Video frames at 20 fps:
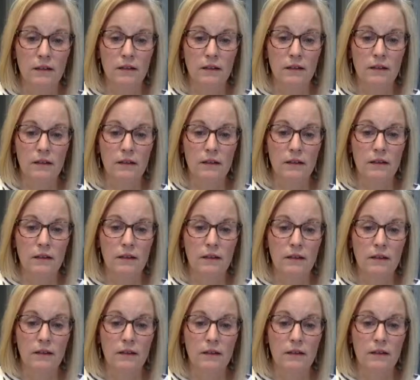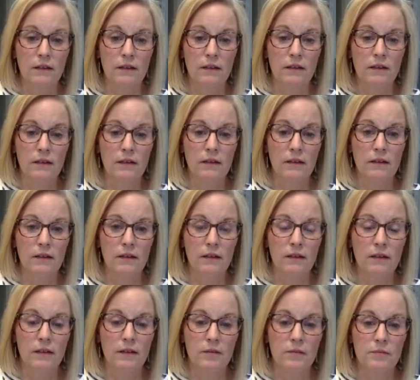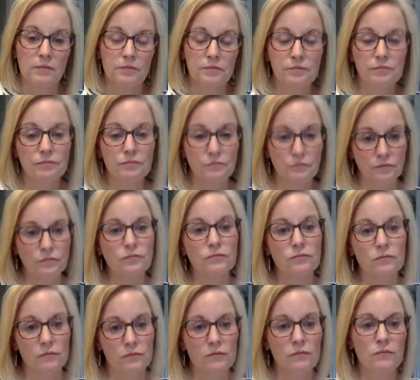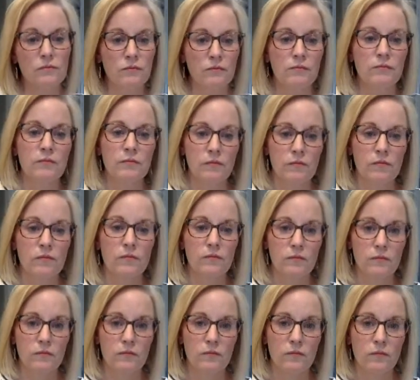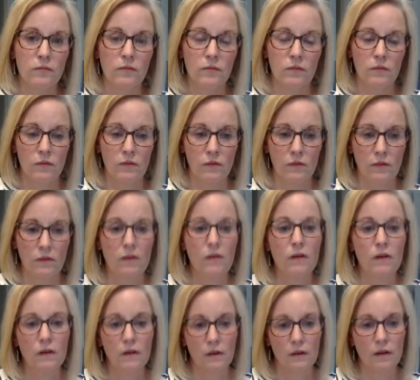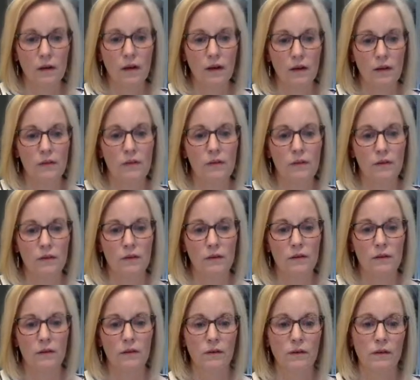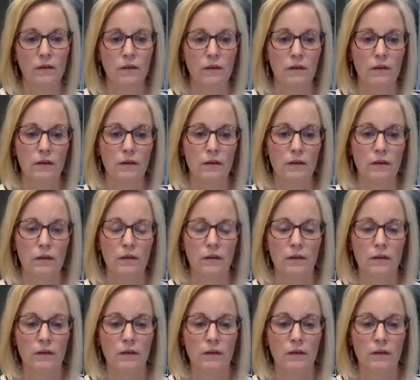(silent)